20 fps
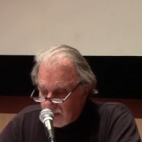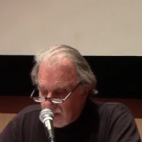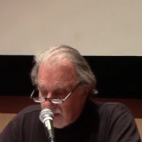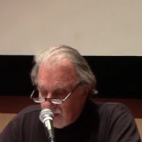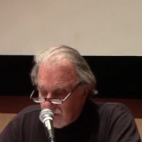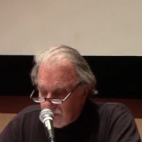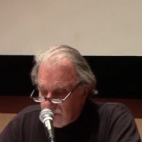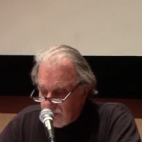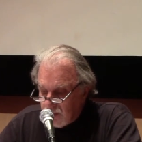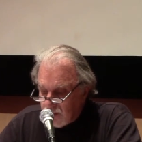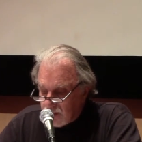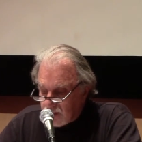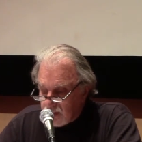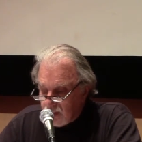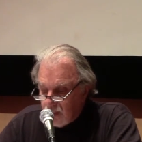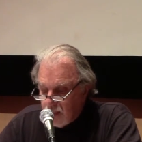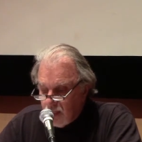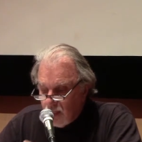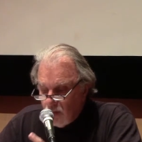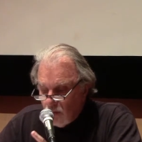
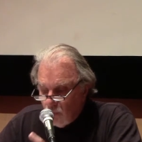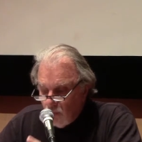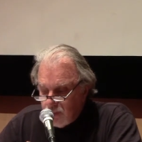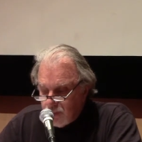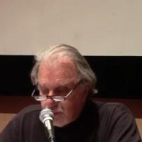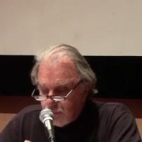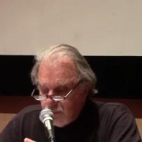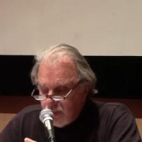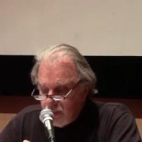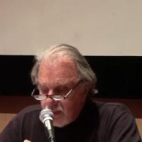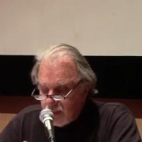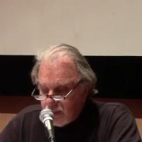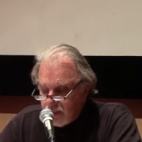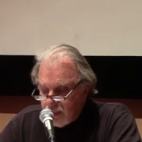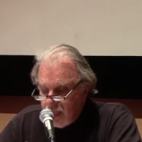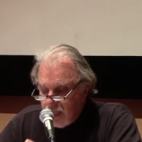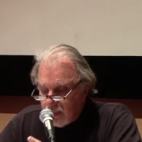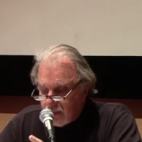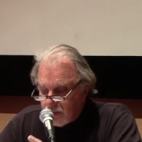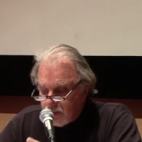countries, which
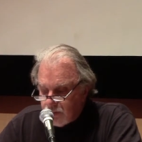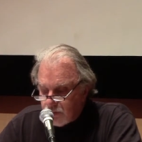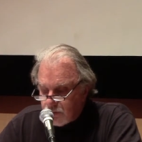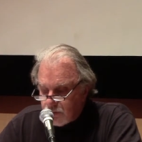means that the